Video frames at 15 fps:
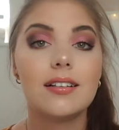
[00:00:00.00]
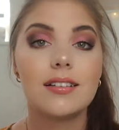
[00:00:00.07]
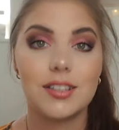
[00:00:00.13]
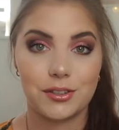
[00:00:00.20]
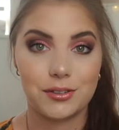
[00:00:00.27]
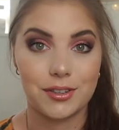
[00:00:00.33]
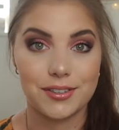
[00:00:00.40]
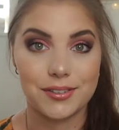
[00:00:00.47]

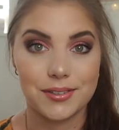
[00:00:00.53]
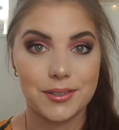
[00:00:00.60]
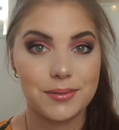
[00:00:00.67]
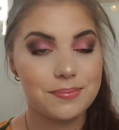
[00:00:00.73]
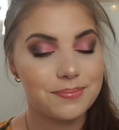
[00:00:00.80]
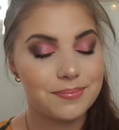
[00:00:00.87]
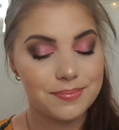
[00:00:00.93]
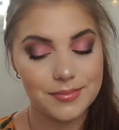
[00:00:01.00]
This doesn't.
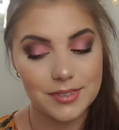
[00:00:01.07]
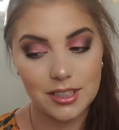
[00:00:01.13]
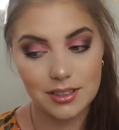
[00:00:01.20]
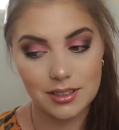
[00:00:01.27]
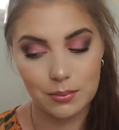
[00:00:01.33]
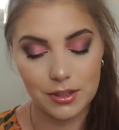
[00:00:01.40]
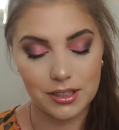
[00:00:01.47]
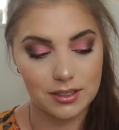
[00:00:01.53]

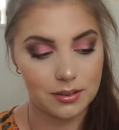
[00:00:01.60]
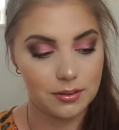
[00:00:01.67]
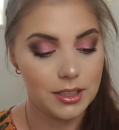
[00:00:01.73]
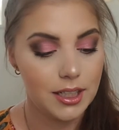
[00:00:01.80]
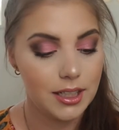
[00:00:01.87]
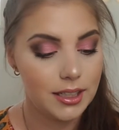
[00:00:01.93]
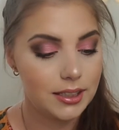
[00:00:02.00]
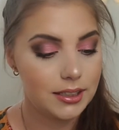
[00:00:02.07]
It's amazing.
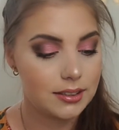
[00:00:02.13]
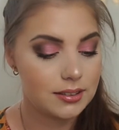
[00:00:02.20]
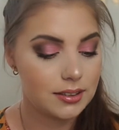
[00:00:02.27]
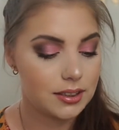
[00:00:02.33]
It is